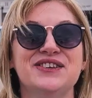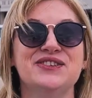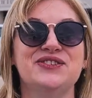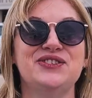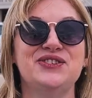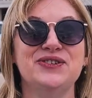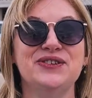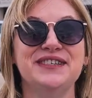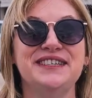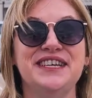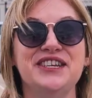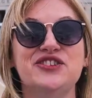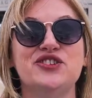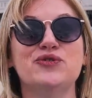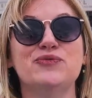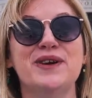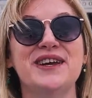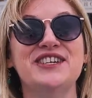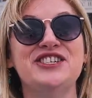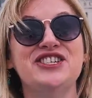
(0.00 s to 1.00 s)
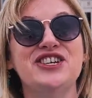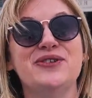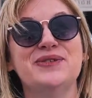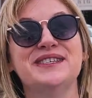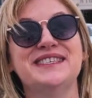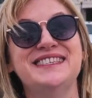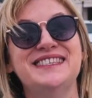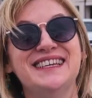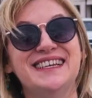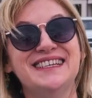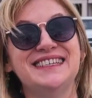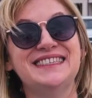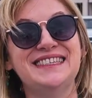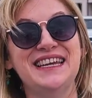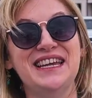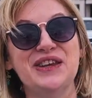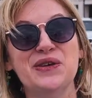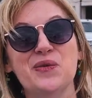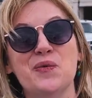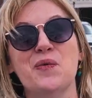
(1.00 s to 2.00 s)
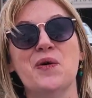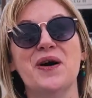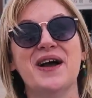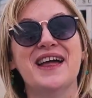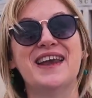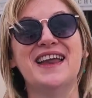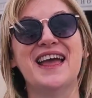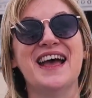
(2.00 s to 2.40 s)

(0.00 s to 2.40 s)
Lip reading: Student-teacher ratio is 16:1.